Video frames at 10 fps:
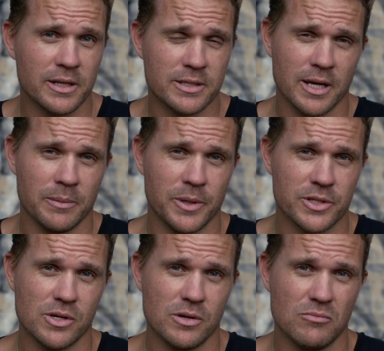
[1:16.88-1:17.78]
to take a
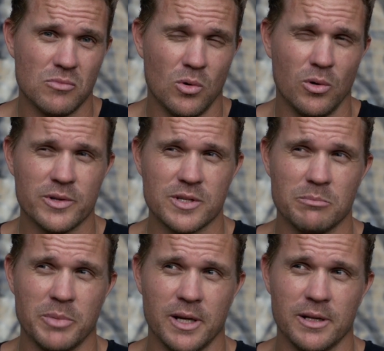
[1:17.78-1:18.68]
picture, or is
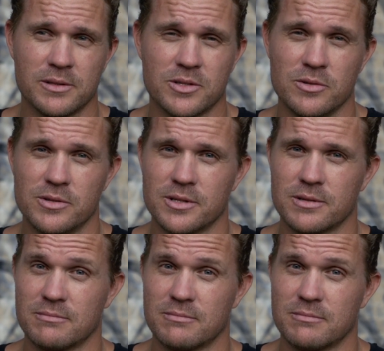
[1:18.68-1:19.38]
it better to just